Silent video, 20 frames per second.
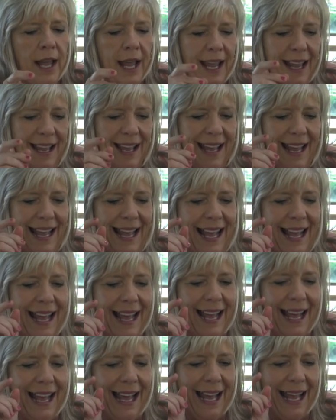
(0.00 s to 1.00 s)
Okay.
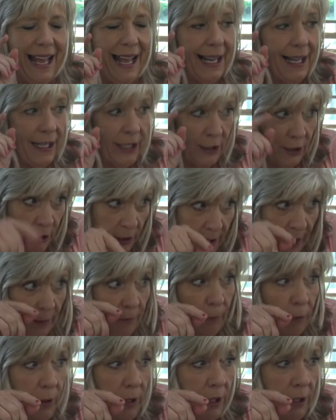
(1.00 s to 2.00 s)
I could do that
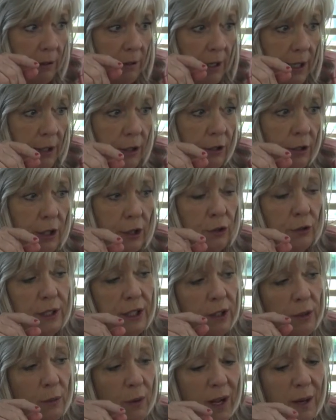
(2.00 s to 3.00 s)
for you and you could
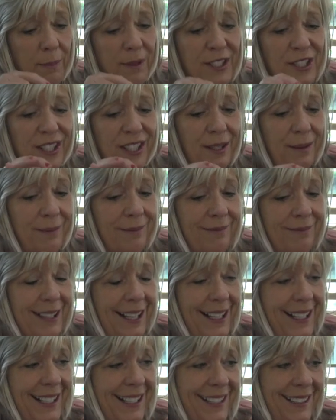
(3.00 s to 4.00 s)
drink your water, but you're gonna,
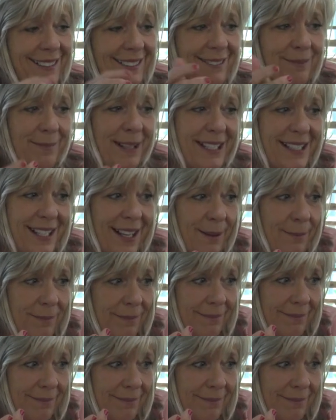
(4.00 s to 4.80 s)
again, mess up